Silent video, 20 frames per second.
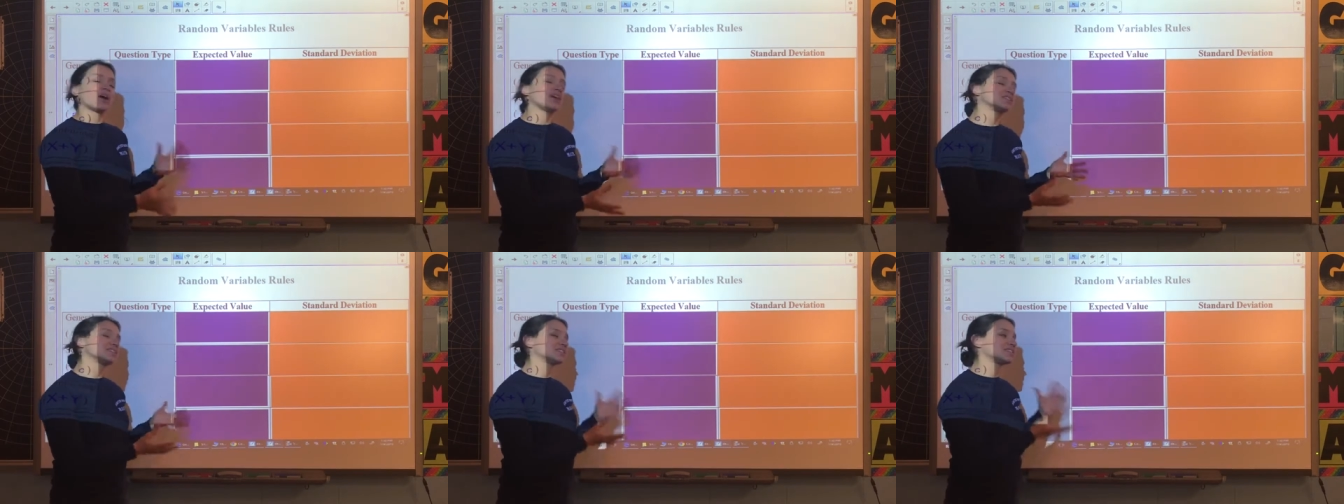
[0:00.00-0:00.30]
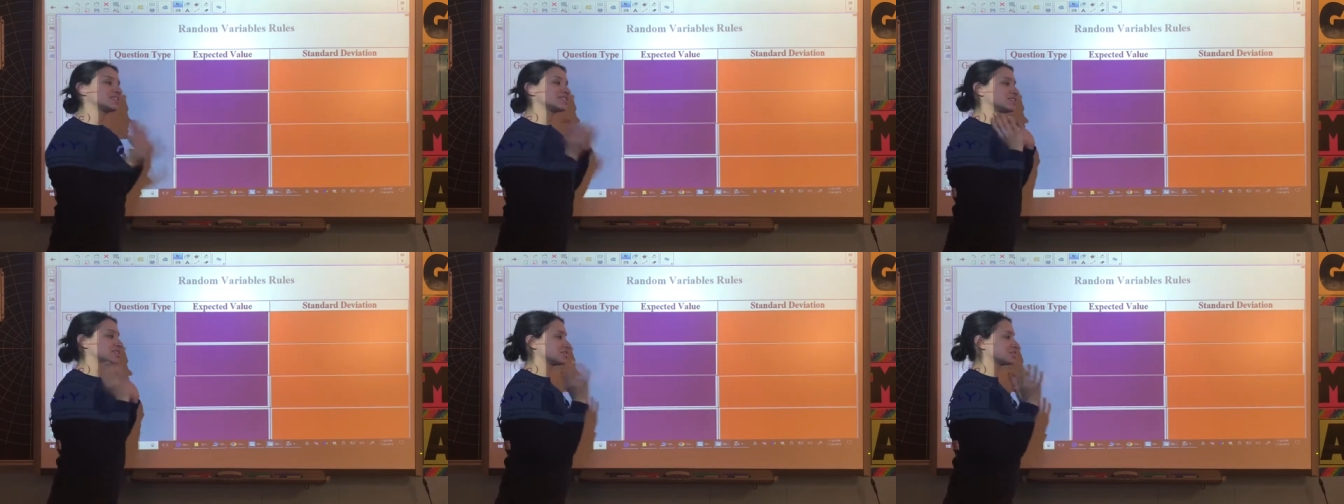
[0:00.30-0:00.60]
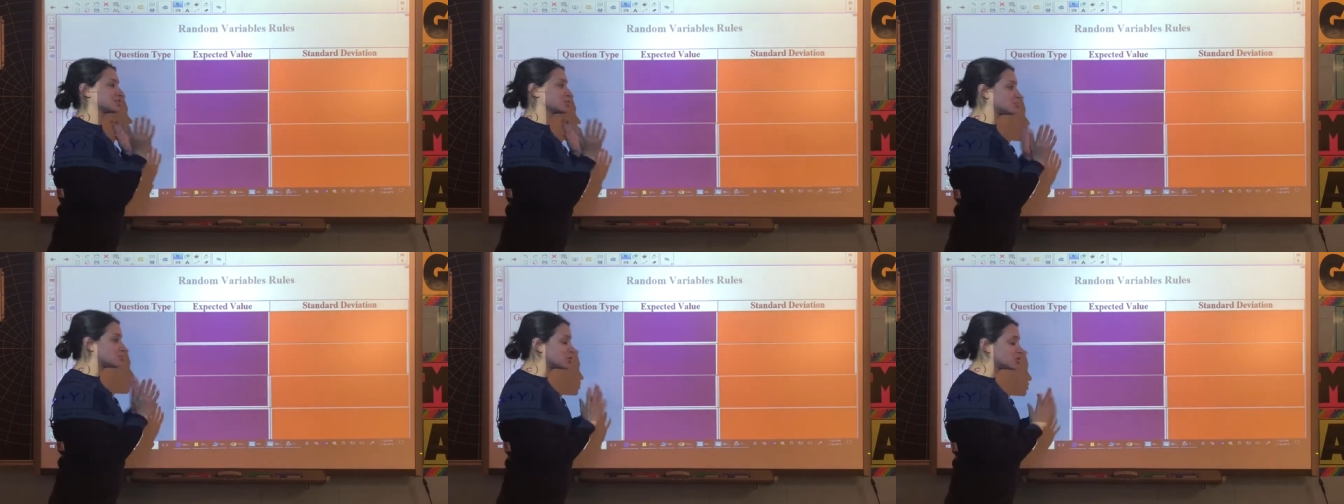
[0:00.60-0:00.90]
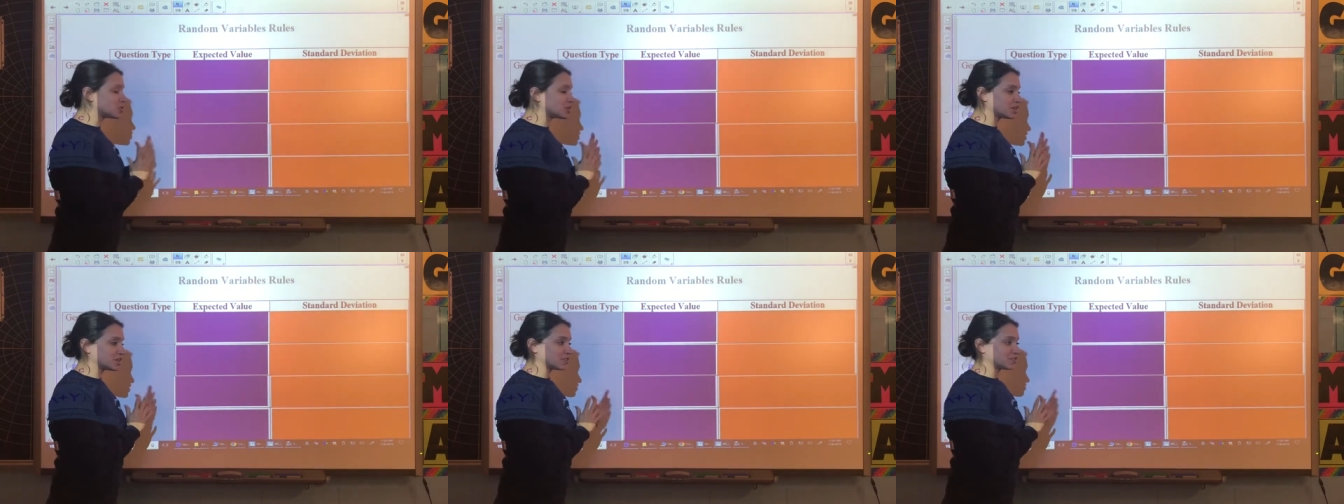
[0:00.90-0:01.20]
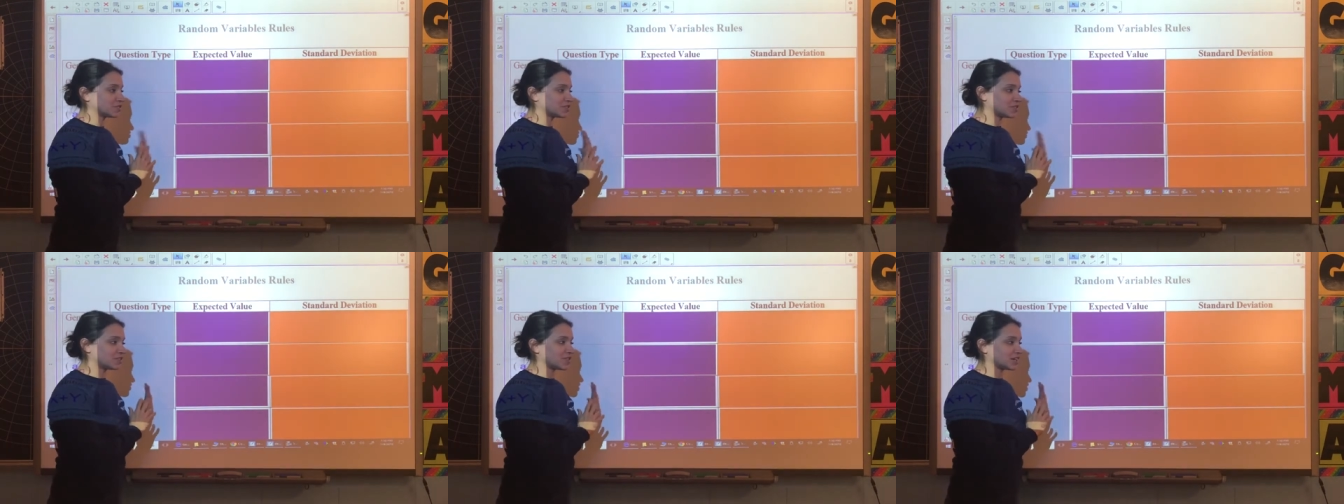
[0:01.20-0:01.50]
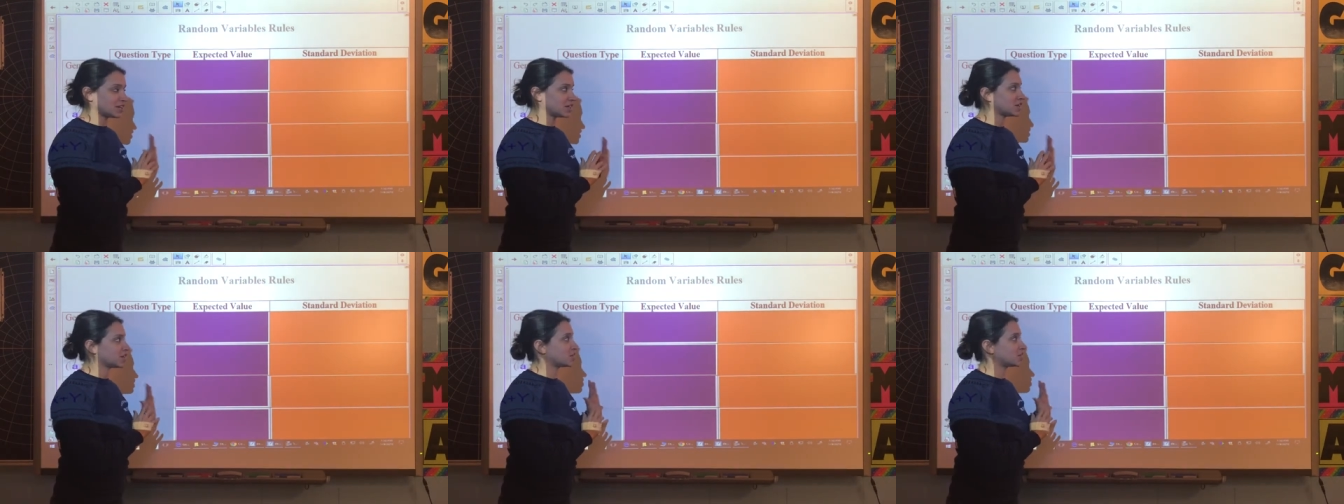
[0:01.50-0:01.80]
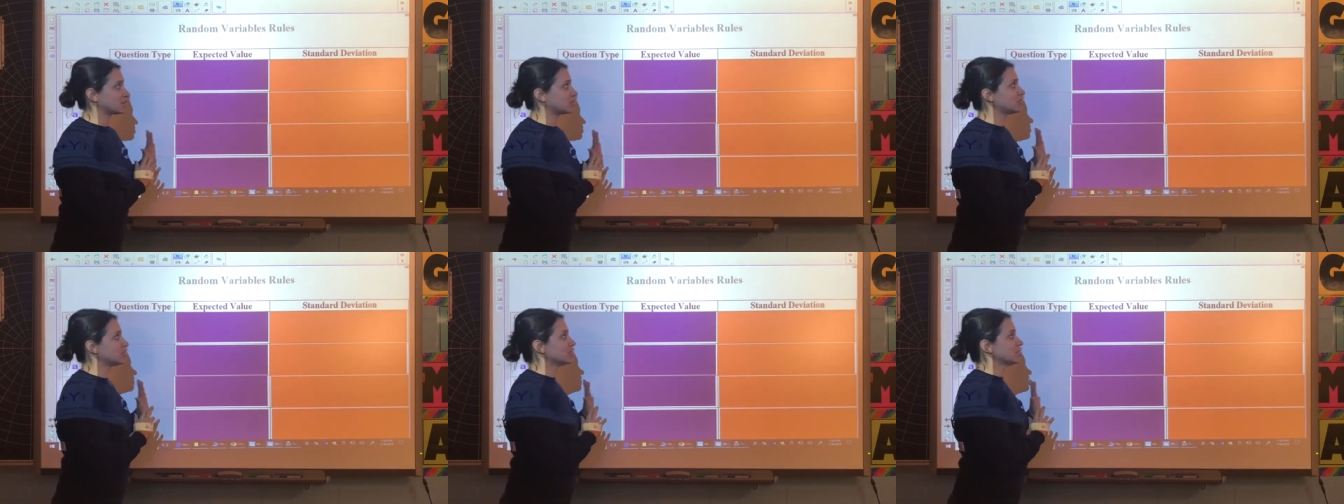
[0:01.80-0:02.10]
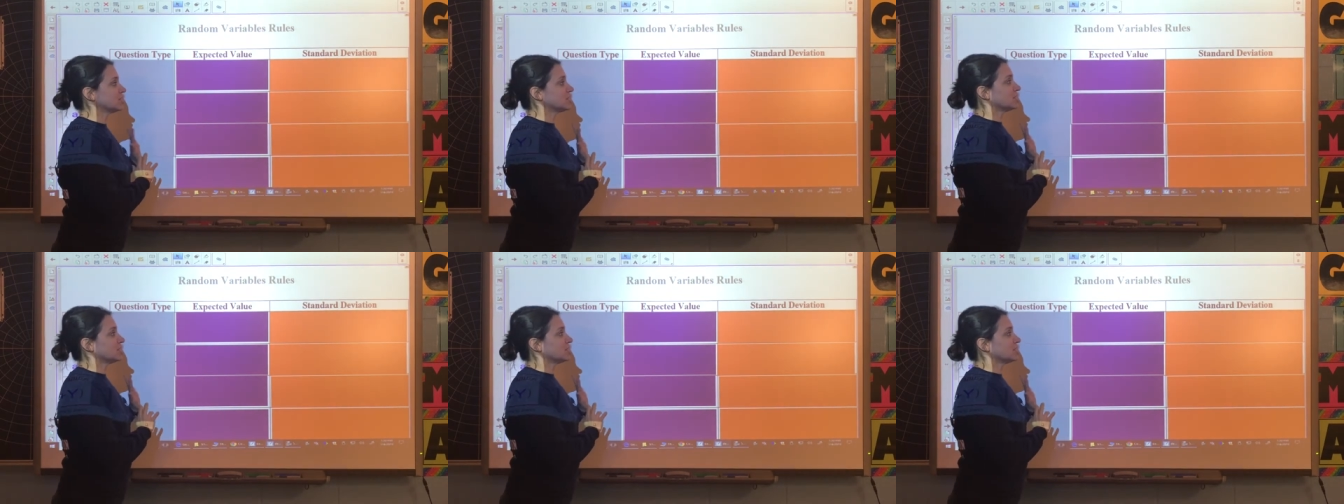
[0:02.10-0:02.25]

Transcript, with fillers: pause it. That's the beauty of a video.